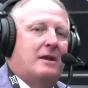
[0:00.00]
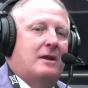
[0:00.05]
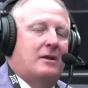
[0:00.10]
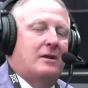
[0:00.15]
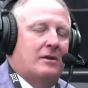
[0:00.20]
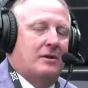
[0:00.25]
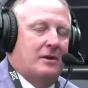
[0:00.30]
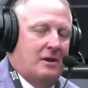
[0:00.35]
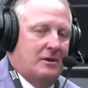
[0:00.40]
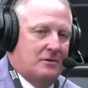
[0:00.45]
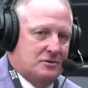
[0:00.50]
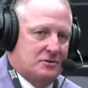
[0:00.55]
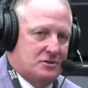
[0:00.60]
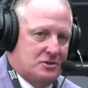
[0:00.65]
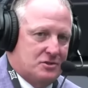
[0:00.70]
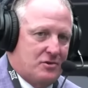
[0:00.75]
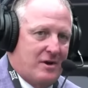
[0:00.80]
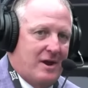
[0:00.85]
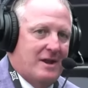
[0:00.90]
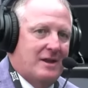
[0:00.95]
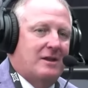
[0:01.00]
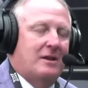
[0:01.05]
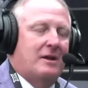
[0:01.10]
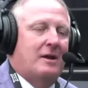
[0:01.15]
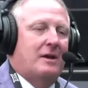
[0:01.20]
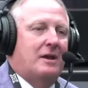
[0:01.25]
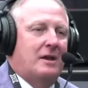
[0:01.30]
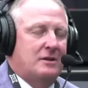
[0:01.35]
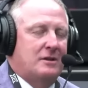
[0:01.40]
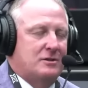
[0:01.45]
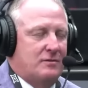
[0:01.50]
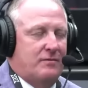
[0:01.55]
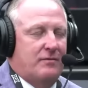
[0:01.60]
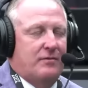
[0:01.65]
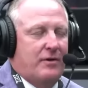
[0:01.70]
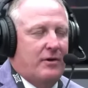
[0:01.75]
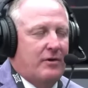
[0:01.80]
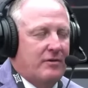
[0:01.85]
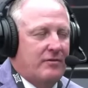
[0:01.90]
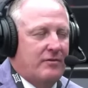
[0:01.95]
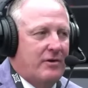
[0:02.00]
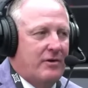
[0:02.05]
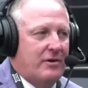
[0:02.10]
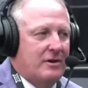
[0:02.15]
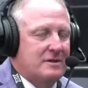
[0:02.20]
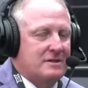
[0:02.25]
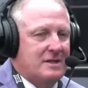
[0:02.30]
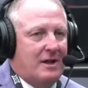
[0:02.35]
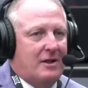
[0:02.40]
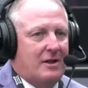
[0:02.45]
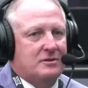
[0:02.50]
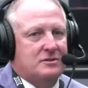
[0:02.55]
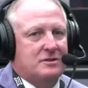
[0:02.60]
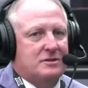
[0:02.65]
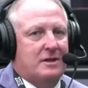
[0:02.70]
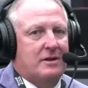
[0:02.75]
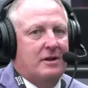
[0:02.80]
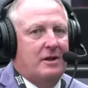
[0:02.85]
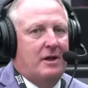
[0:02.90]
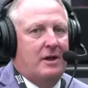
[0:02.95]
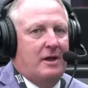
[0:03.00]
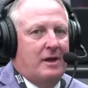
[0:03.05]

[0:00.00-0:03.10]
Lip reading: He'll strike you. He's very, very intelligent.